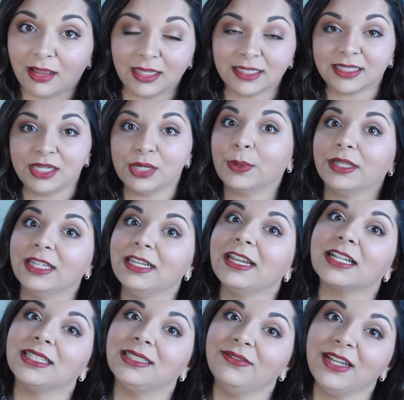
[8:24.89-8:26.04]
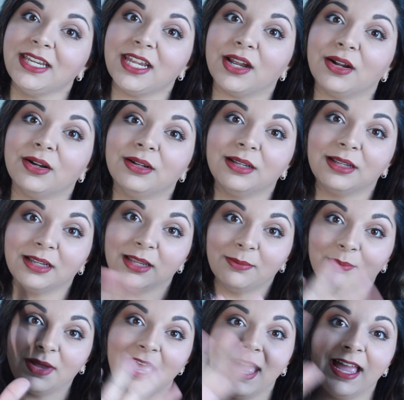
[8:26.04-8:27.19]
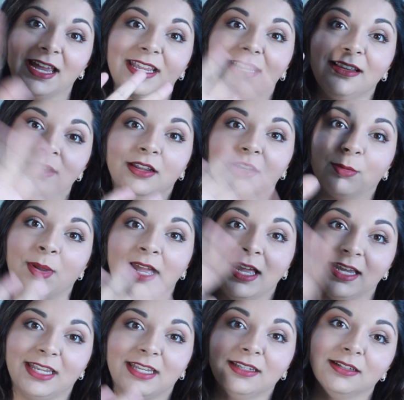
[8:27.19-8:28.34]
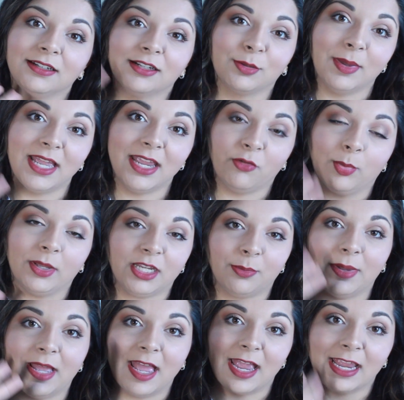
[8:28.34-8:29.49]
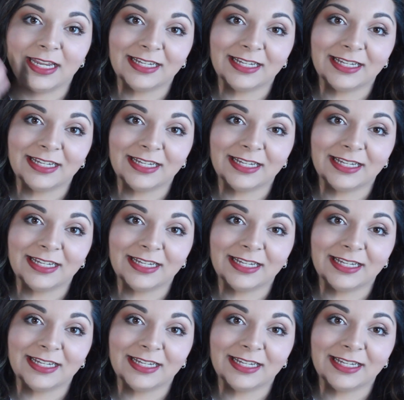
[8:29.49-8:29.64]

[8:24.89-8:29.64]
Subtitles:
I'll see you on the next video. Bye. Goodbye. Goodbye, everybody. Goodbye.